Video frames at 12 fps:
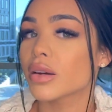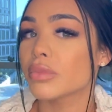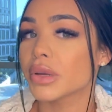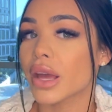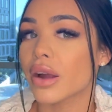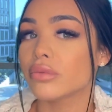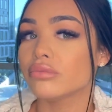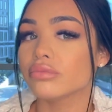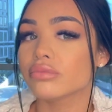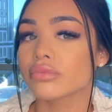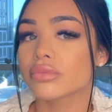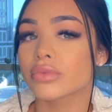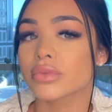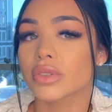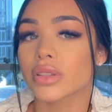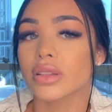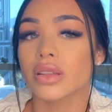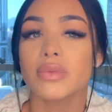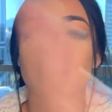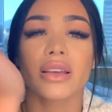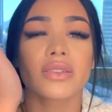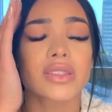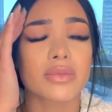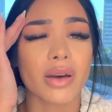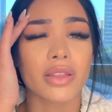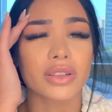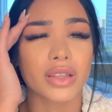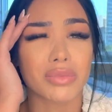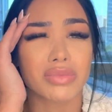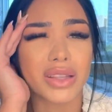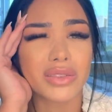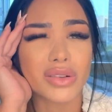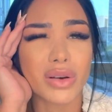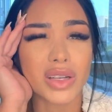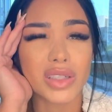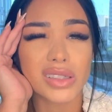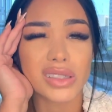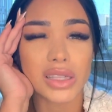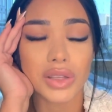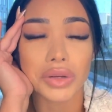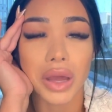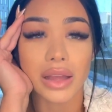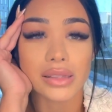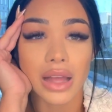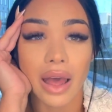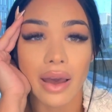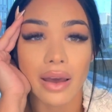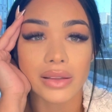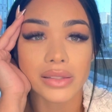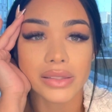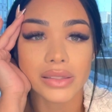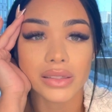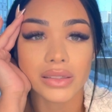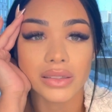But yeah, let me think of some other lip lift questions that you guys asked.